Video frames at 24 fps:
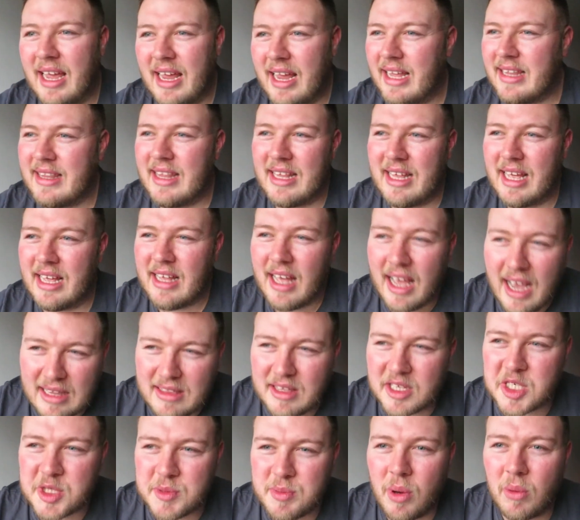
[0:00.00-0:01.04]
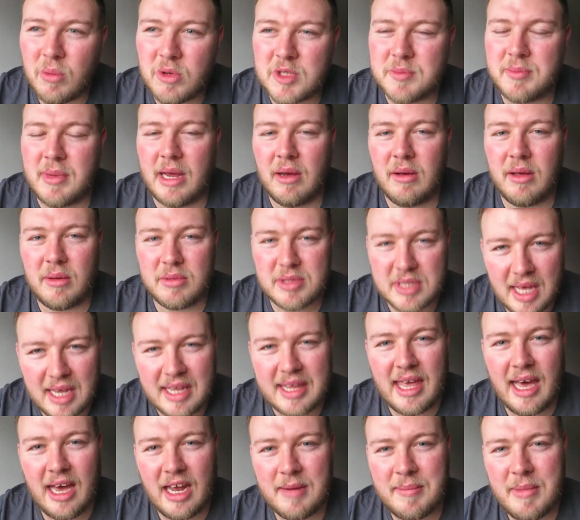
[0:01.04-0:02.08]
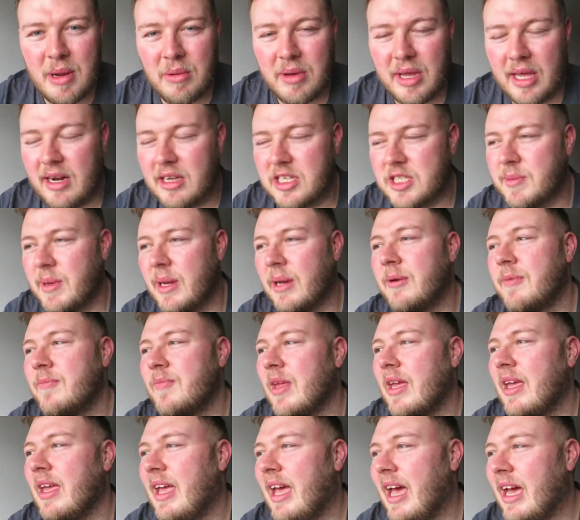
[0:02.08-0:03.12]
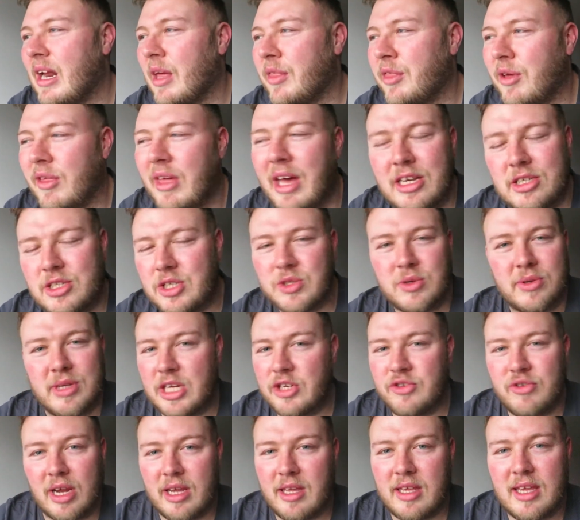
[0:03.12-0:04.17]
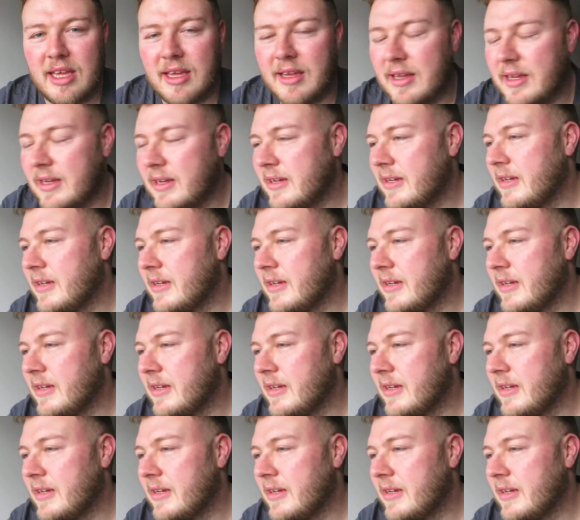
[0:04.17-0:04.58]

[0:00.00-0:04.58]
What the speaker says: It had a small smell. It was like a caramel kind of smell, and I thought that's just going to trick you.